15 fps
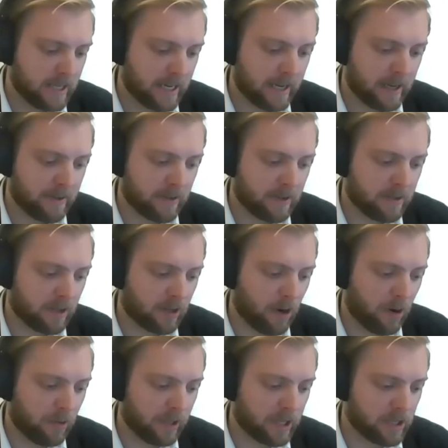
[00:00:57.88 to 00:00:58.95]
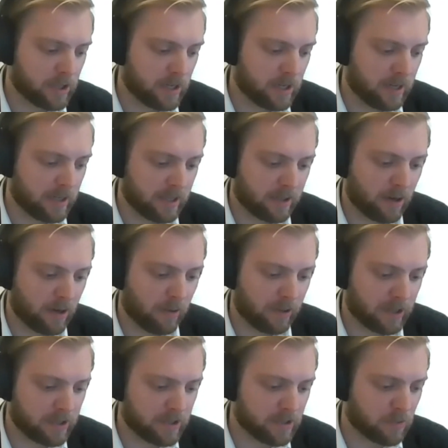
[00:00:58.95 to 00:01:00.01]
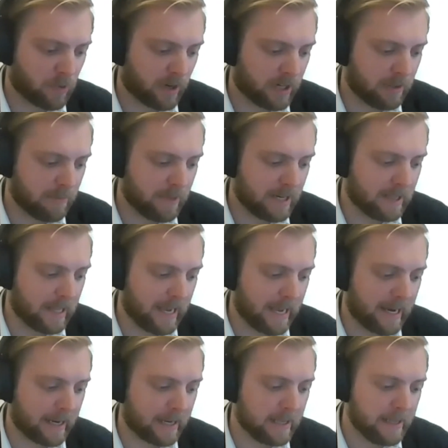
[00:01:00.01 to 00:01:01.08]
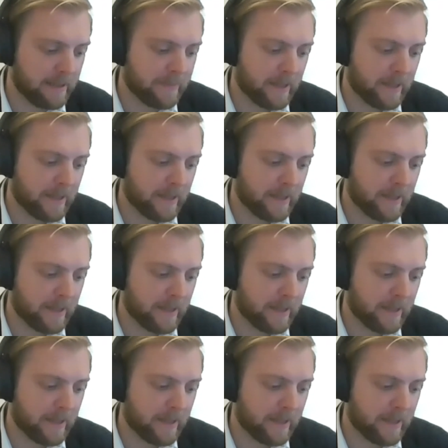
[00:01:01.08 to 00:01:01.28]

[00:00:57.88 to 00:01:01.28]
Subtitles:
the coalition and the coalition's work in the Mid-Atlantic.